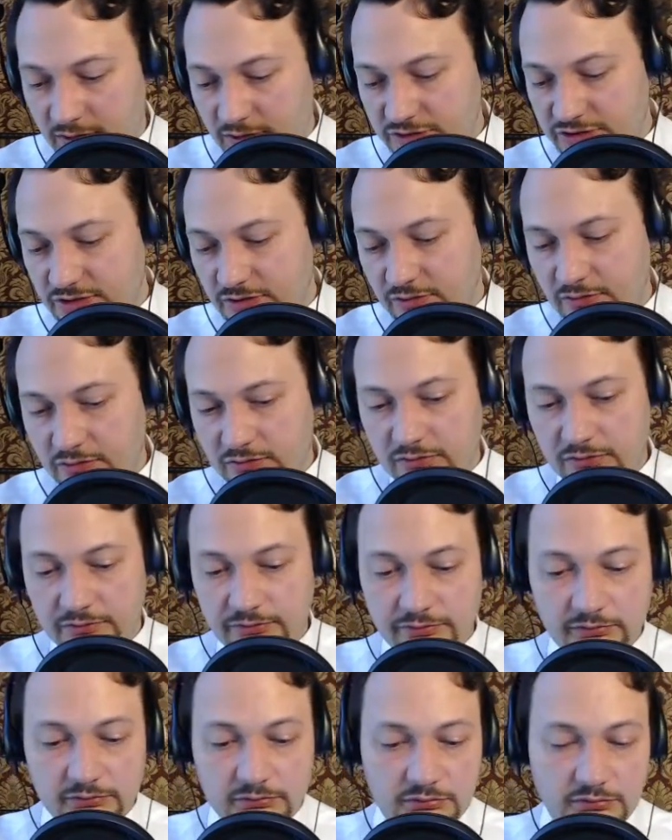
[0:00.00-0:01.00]
So
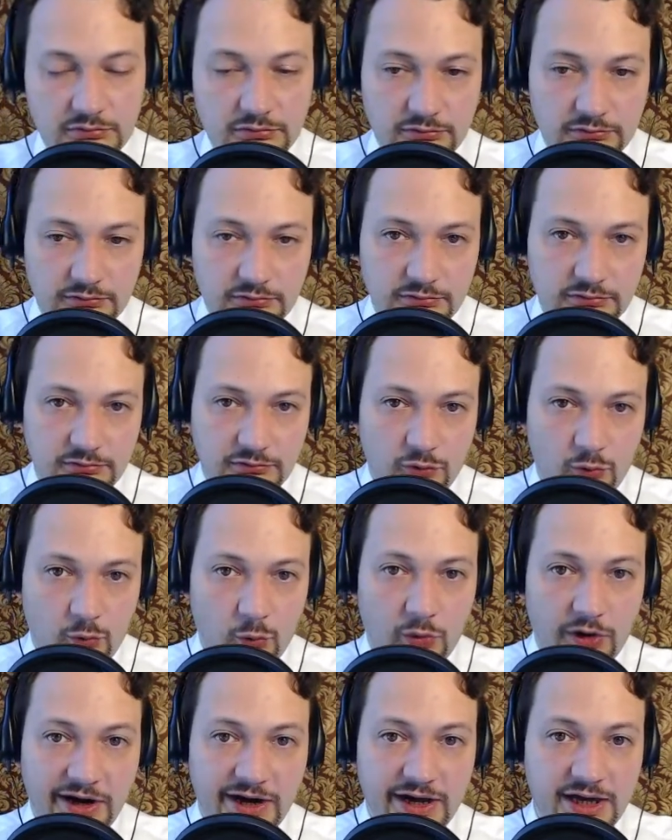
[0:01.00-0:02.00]

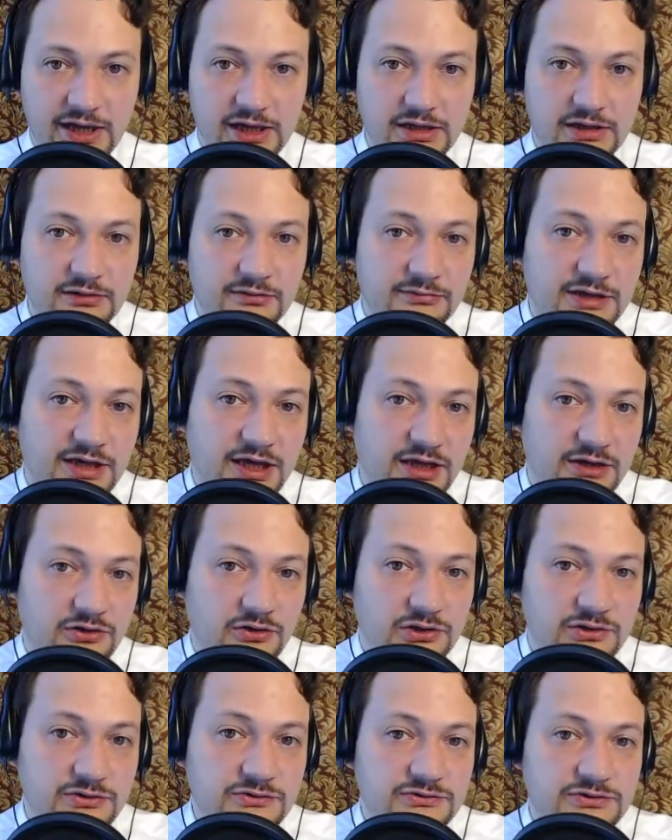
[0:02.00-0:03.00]
why can you
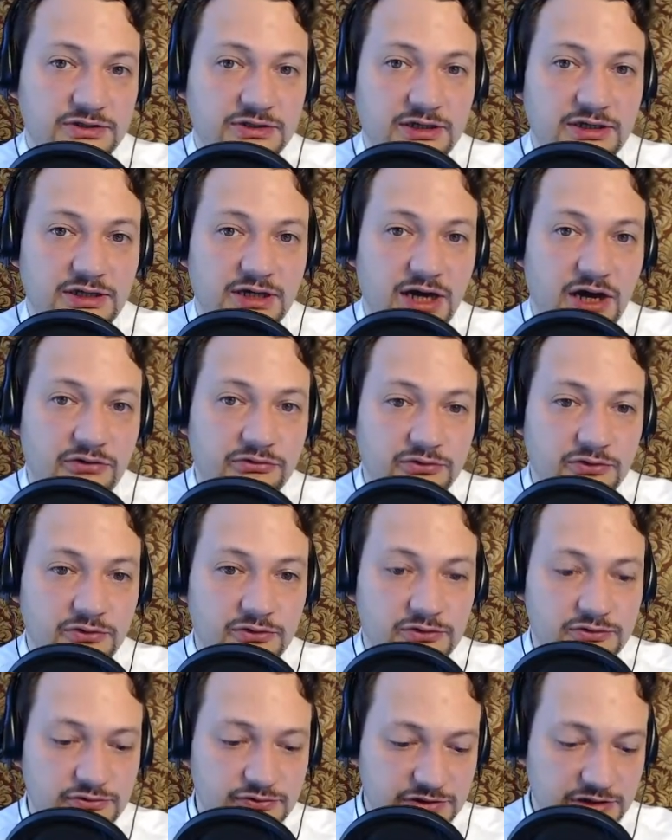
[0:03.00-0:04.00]
use it and how do you
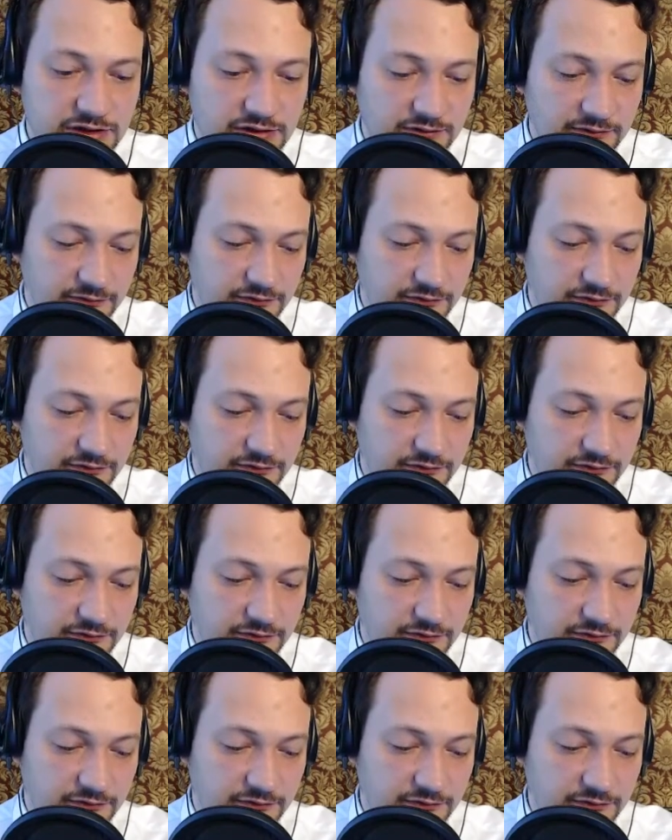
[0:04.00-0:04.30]
use it?